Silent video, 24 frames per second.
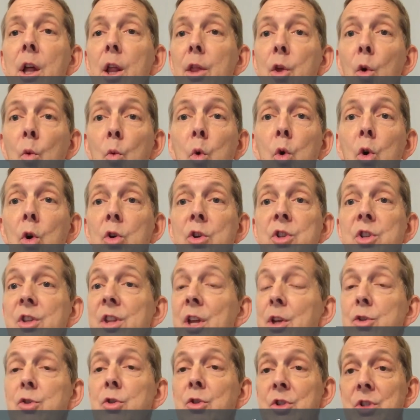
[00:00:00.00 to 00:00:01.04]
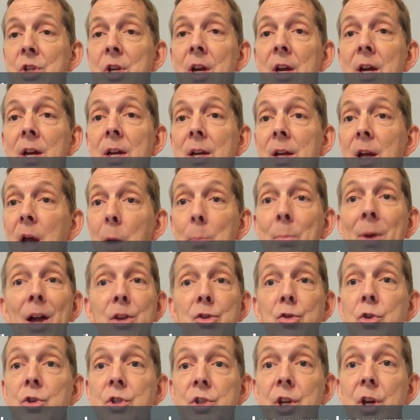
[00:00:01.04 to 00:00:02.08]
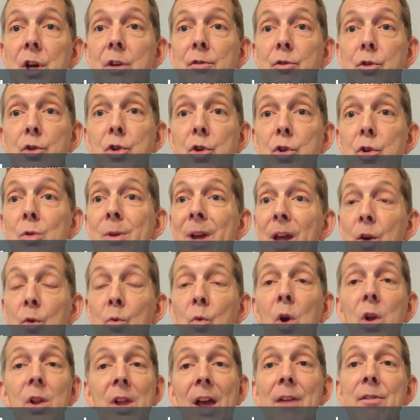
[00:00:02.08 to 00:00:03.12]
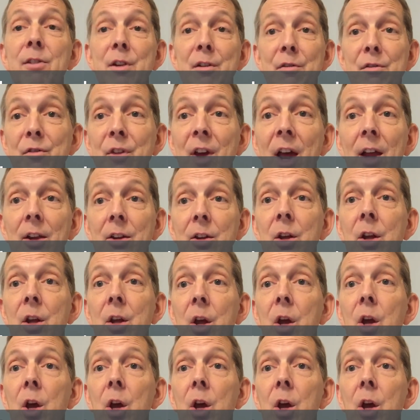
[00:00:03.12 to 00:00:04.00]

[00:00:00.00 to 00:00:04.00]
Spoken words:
The words that you say about yourself do and will have an effect